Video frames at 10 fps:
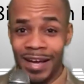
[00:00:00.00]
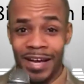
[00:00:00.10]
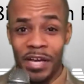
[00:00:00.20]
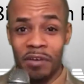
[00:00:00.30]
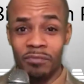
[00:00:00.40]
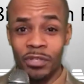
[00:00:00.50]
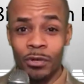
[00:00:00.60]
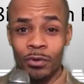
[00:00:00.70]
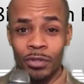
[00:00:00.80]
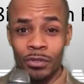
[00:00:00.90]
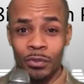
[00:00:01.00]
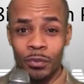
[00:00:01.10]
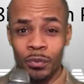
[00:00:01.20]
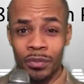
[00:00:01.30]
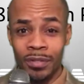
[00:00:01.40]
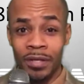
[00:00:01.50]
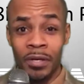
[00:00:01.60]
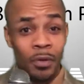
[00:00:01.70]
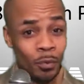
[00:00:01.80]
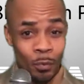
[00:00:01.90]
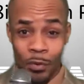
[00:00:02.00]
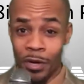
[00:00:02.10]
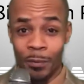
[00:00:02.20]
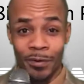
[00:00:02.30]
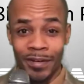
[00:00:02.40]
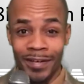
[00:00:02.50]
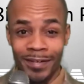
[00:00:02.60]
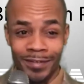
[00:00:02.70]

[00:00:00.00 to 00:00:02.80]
I have no clue where we're headed.